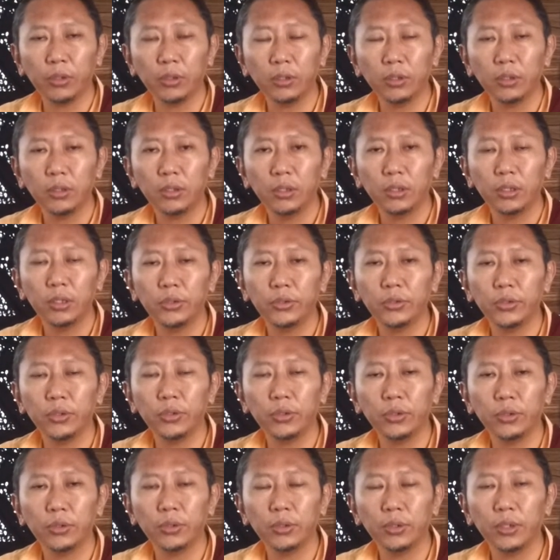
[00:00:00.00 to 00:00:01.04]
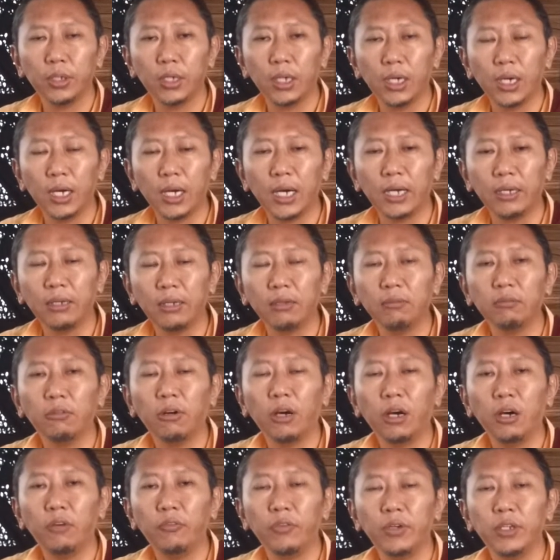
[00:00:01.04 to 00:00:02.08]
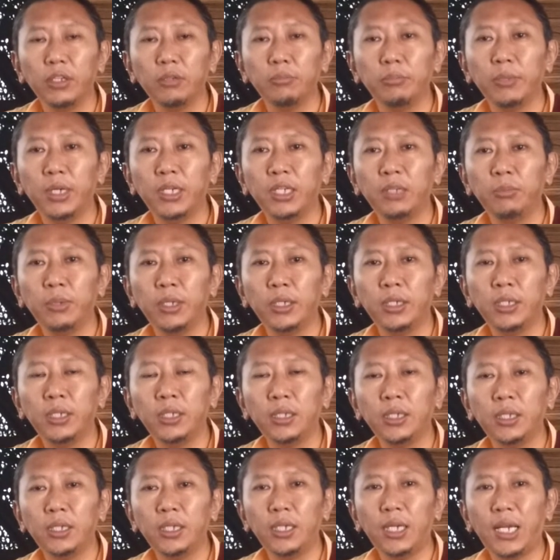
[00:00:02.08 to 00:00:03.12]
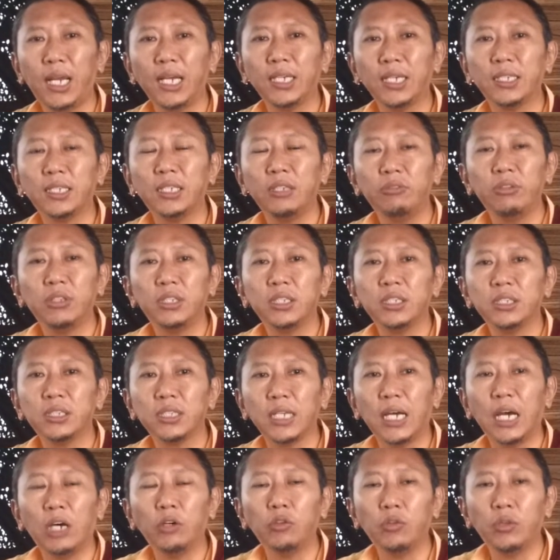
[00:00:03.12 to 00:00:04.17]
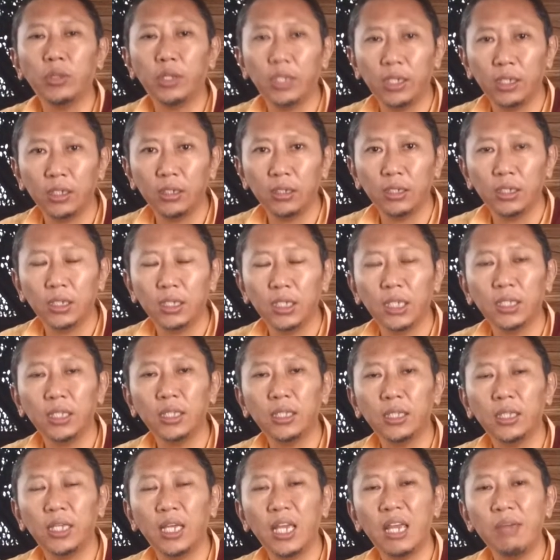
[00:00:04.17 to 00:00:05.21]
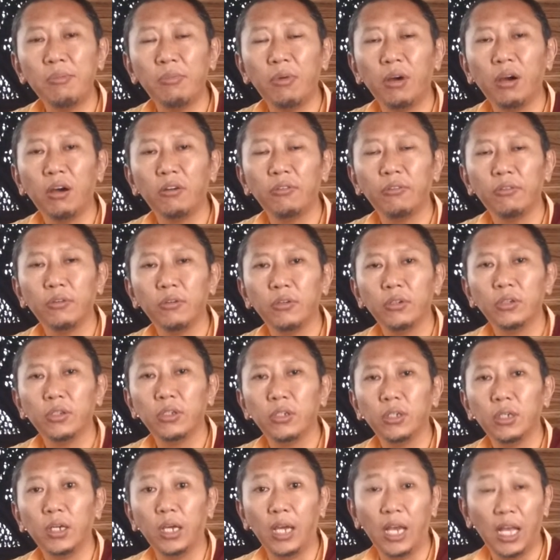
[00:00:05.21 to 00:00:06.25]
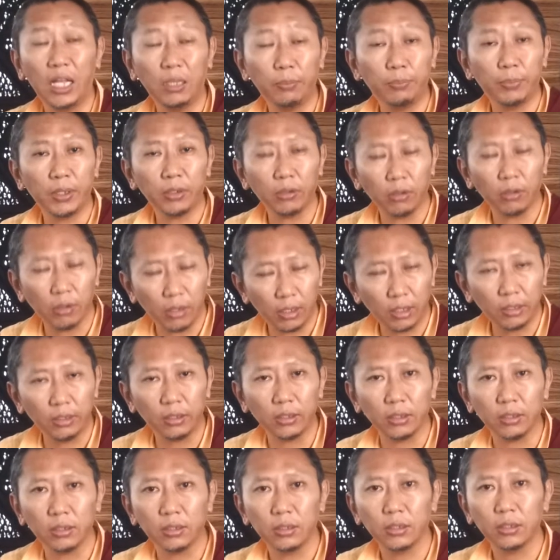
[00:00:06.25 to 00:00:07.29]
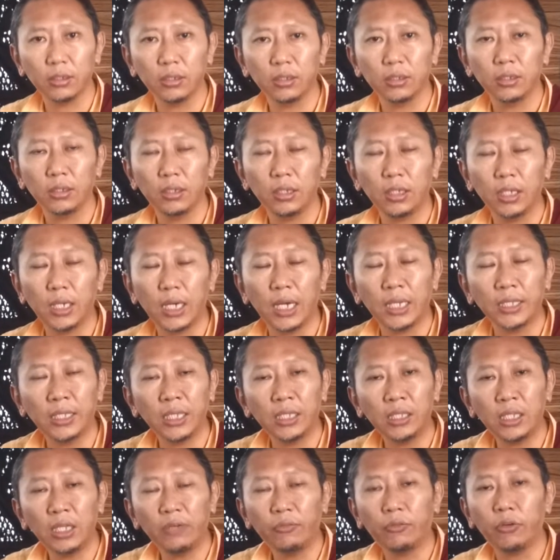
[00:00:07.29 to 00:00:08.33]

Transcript: Some people, you know, are involved in many, many activities out there in the name of helping other,